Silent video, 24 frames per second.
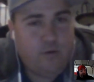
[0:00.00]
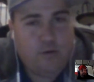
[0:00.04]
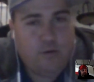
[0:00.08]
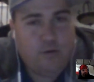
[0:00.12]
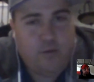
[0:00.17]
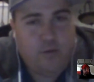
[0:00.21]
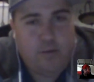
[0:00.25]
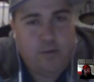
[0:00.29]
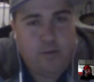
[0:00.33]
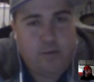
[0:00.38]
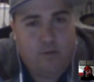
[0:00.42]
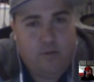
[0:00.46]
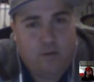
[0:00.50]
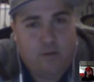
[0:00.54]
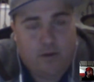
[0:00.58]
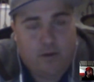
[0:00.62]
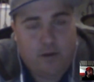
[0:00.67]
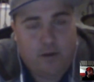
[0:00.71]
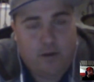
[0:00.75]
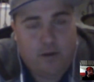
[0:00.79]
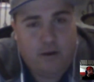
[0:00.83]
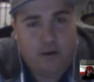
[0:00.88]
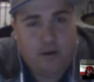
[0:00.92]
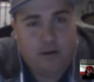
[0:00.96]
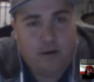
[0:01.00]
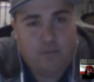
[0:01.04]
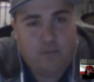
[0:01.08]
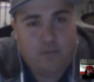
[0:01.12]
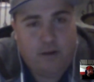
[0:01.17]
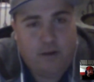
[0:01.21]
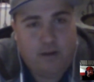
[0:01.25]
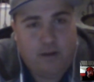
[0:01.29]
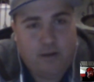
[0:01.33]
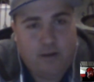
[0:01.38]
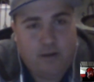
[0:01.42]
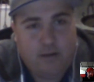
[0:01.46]
road people are here
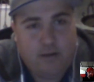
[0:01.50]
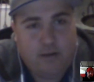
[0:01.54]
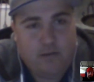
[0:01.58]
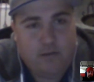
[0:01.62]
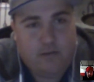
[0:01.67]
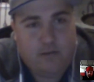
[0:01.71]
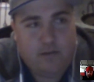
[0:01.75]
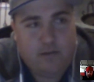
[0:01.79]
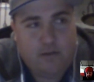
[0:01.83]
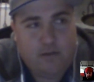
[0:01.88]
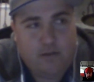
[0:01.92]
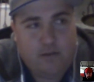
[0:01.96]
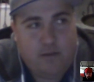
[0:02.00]
because